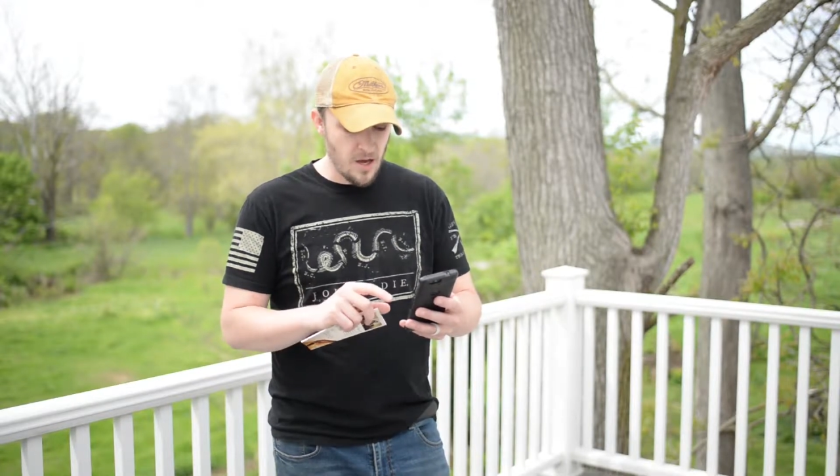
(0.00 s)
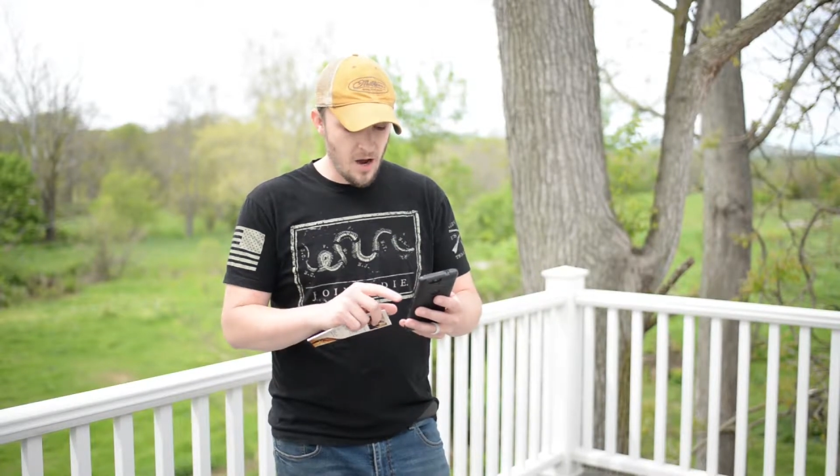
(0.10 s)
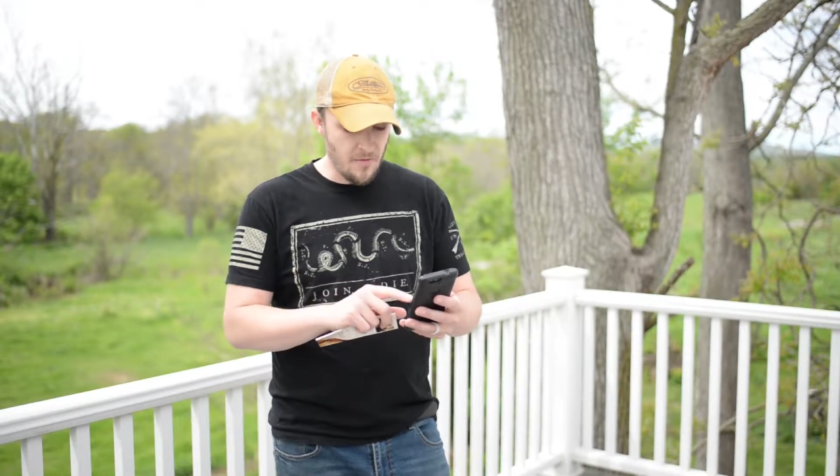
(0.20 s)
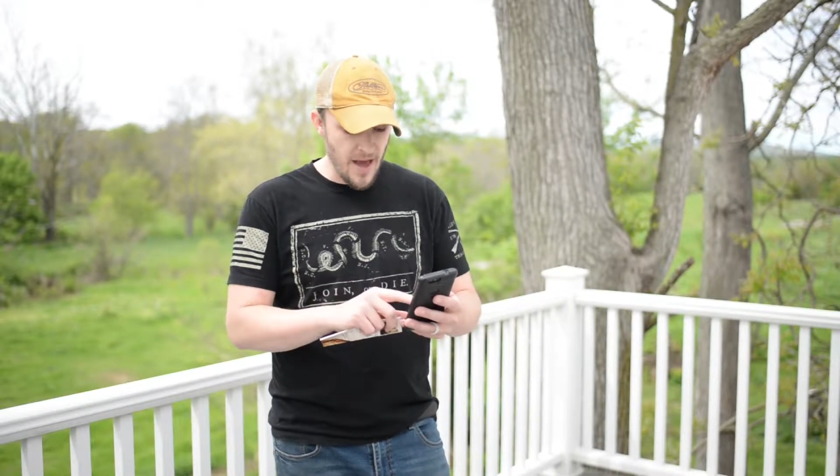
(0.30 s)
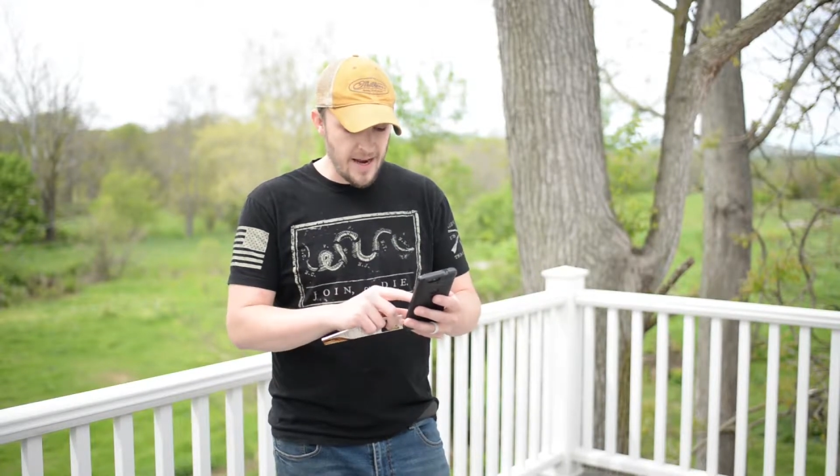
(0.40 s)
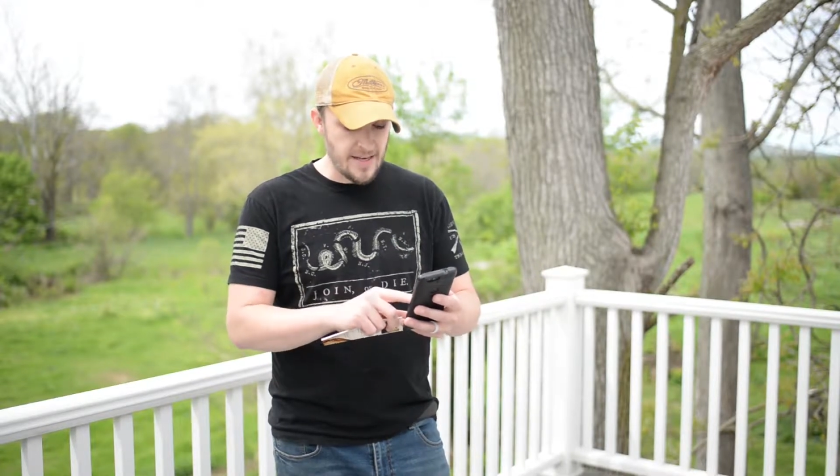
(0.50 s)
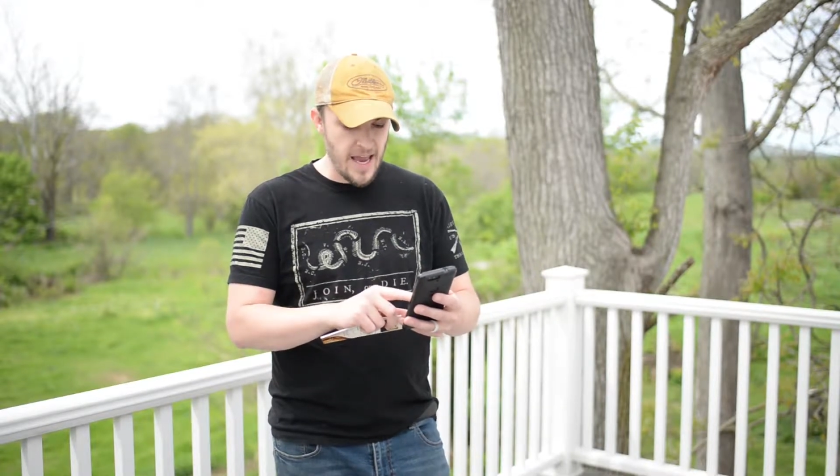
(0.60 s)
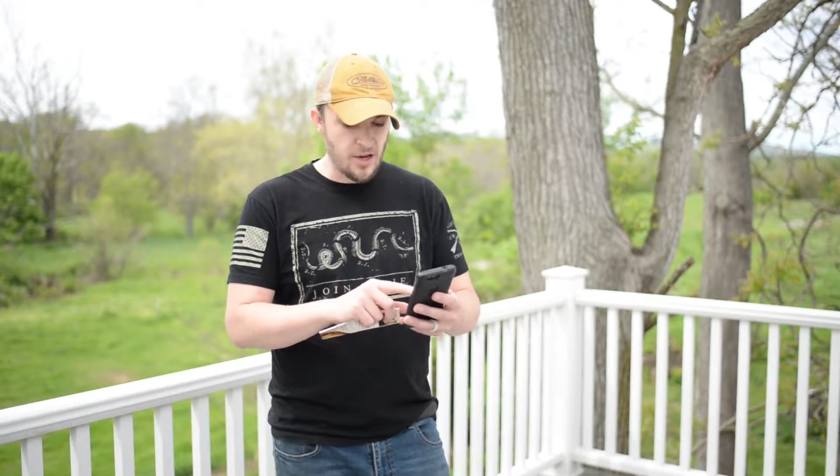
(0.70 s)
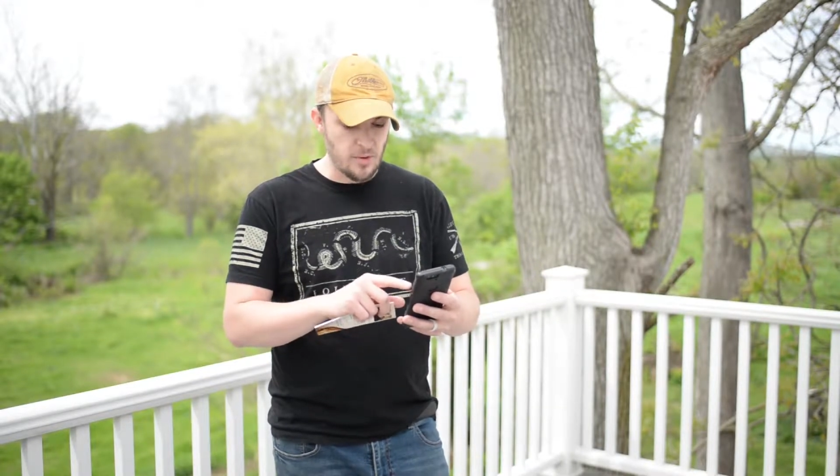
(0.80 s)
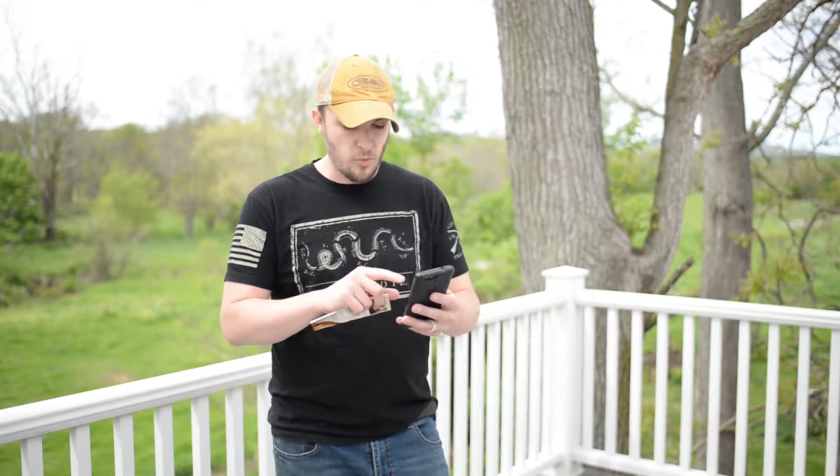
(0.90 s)
of that
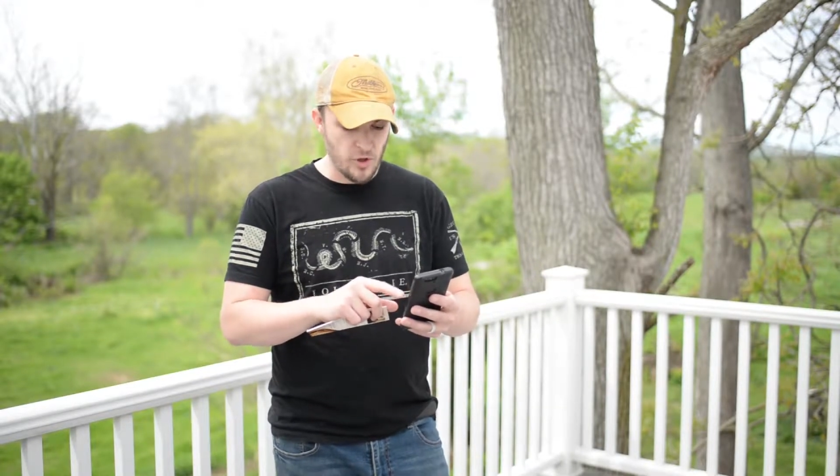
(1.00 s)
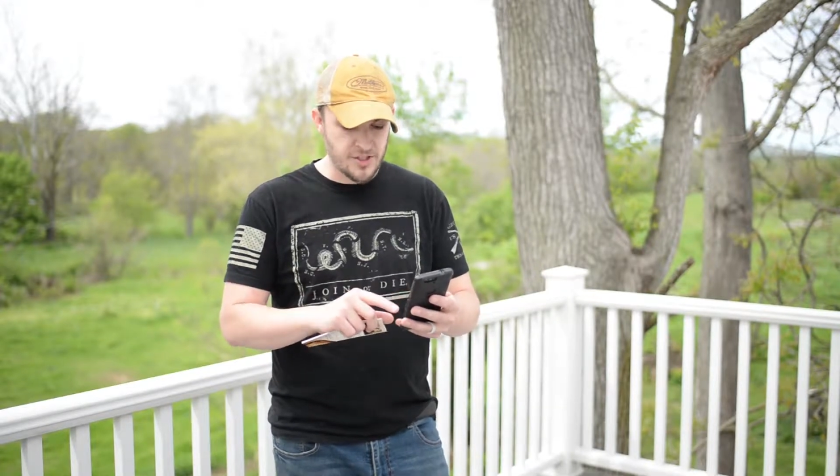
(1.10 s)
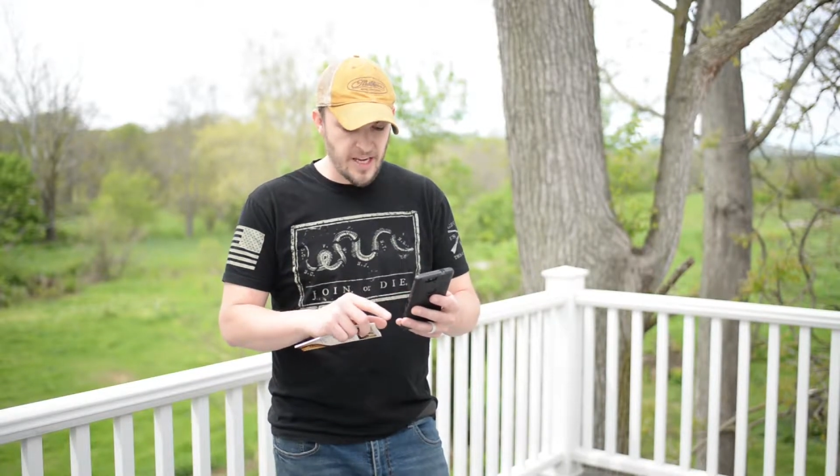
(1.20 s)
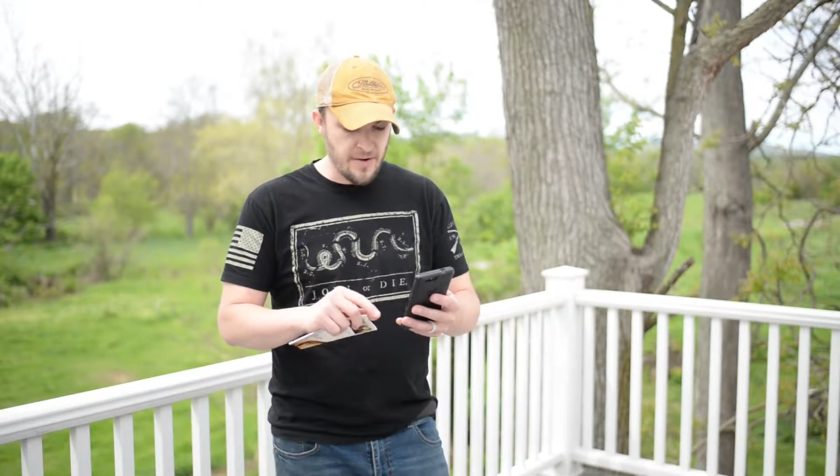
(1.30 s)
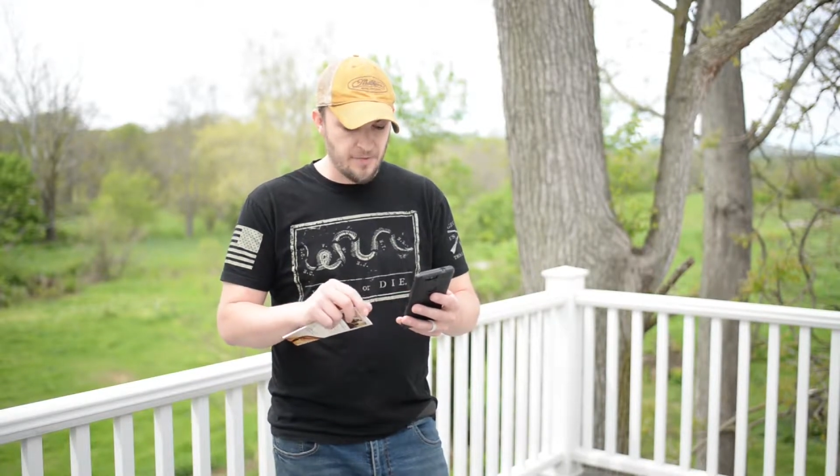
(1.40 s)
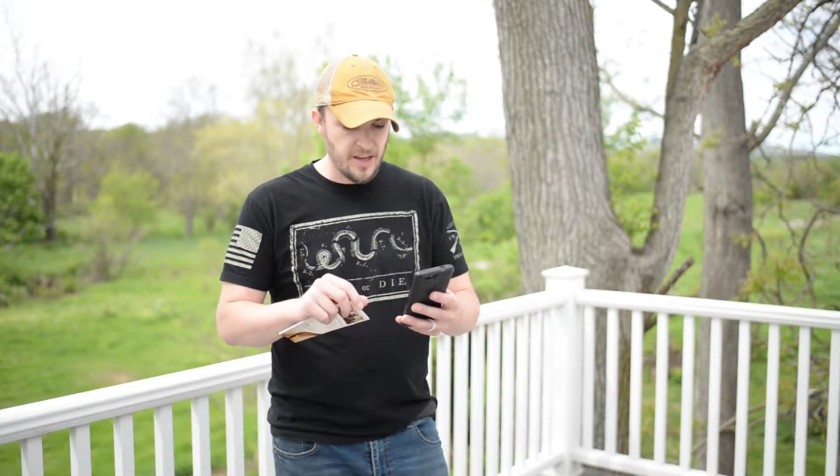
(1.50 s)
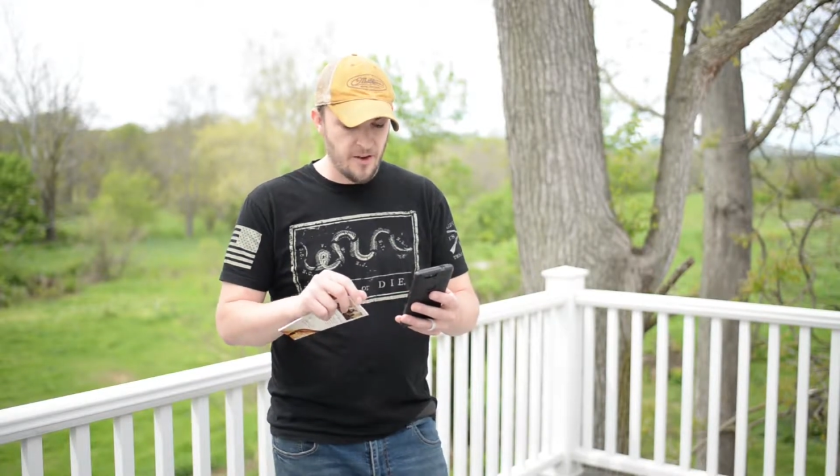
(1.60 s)
day could more safely